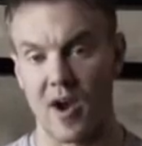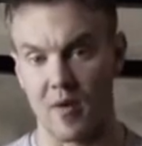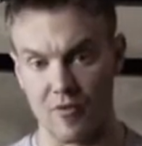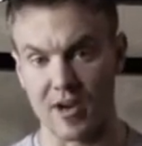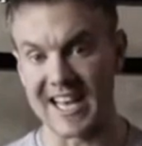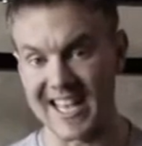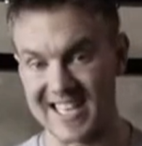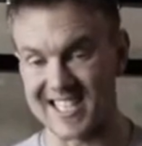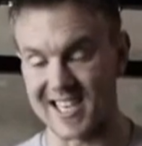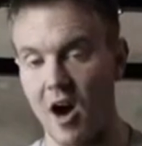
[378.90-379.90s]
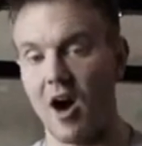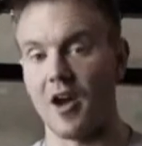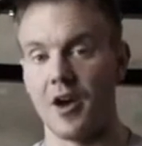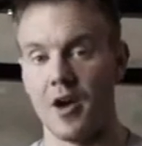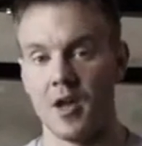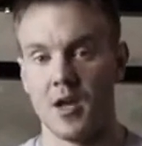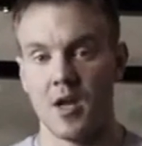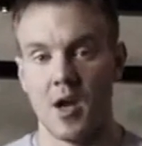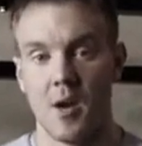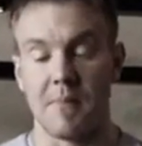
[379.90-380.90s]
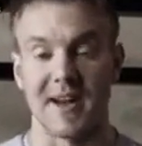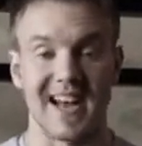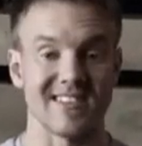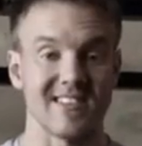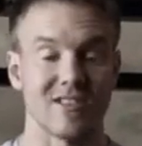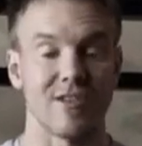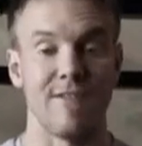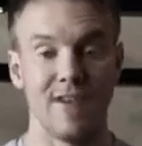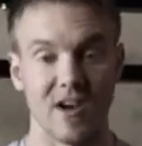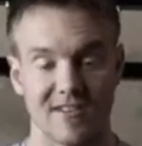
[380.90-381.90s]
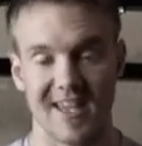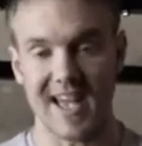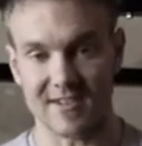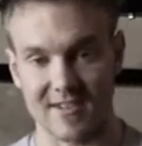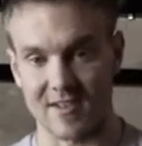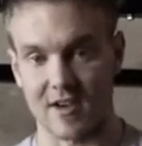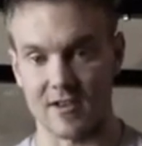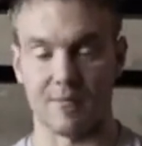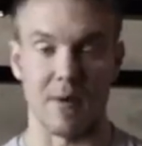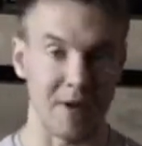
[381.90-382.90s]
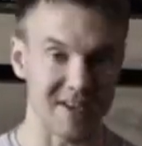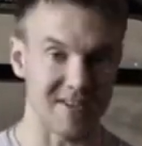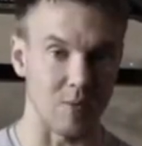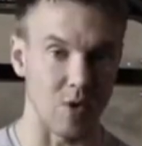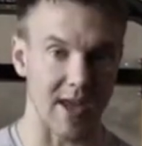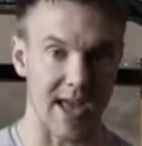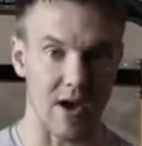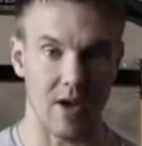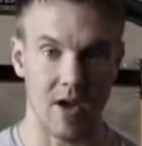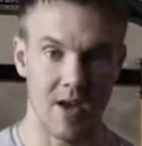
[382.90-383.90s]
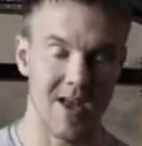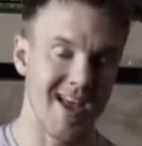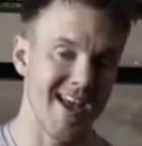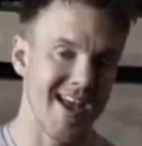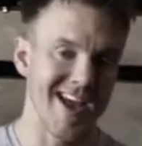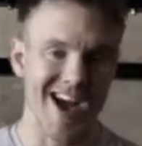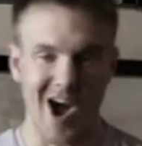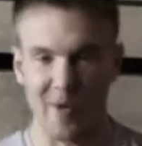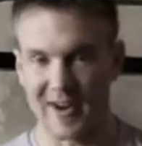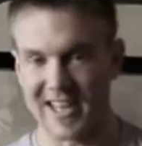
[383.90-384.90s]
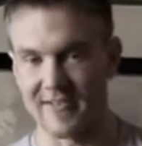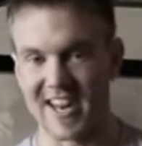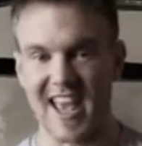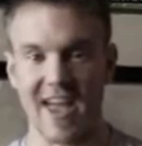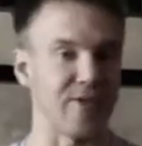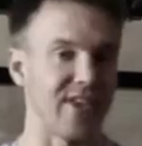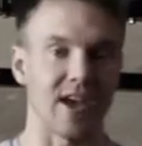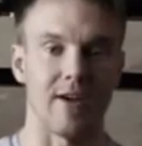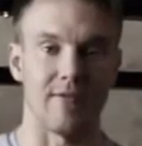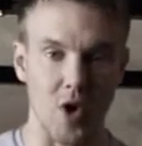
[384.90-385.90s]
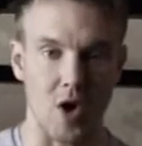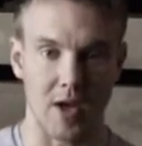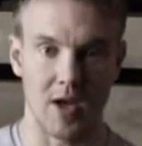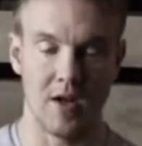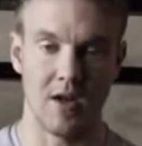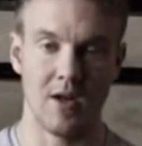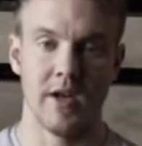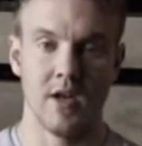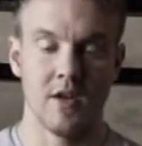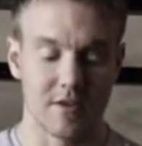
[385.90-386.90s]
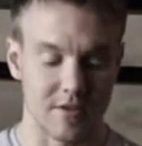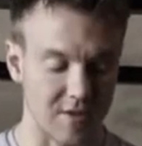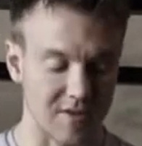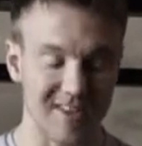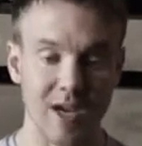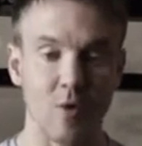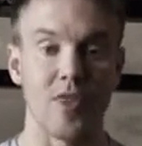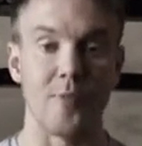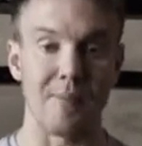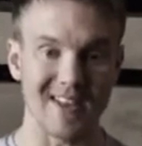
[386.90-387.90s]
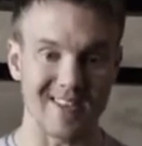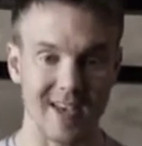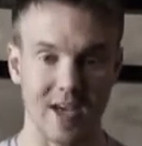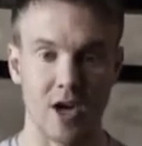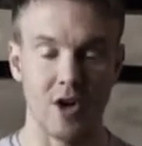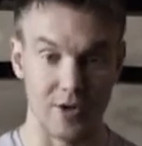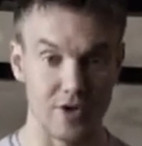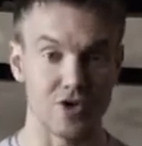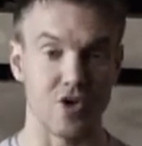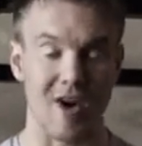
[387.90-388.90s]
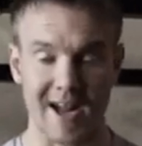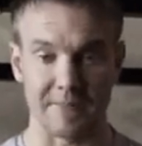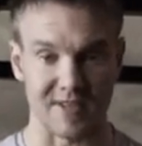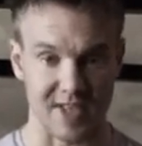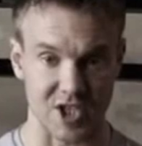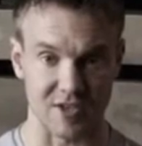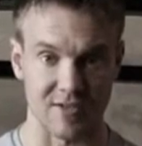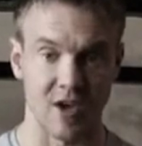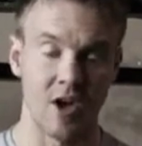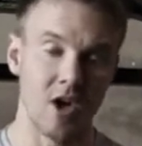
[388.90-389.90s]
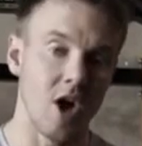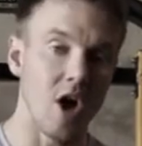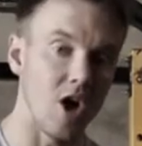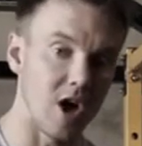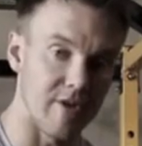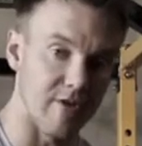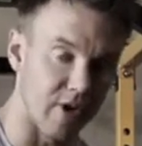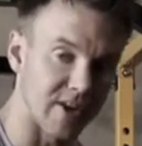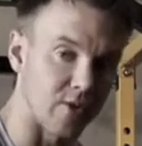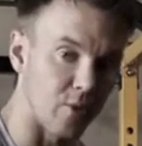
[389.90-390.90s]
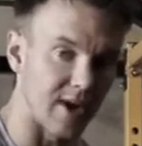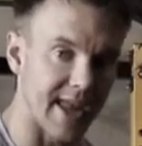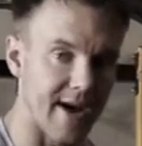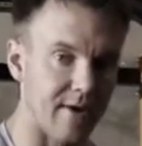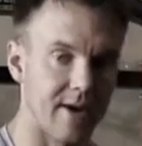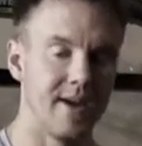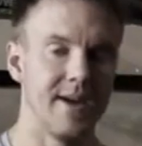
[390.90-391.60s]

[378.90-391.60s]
where I'm really hitting hard, but as it's the first exercise for my bicep workout, I wanna give it everything I've got. So stick with the basic neutral hand positions earlier on in the workout,